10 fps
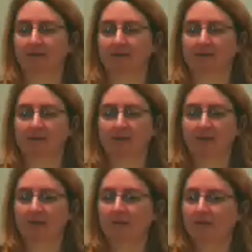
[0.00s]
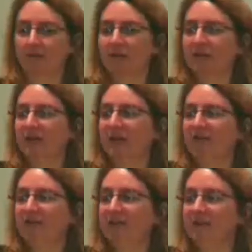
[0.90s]
needs. So they
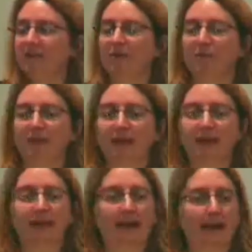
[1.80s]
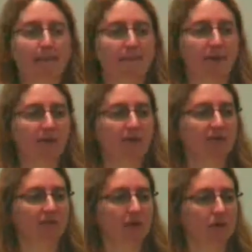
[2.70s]
left the plan
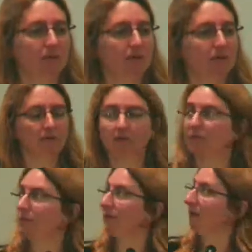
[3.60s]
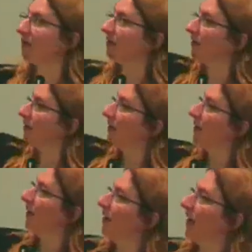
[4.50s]
ambiguous and open interpretation.
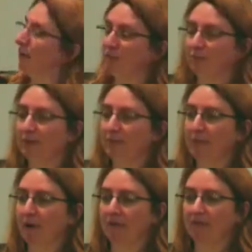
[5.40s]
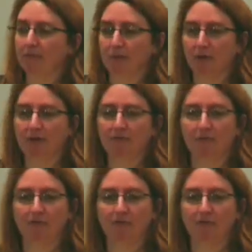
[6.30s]
It was going to be part of the merit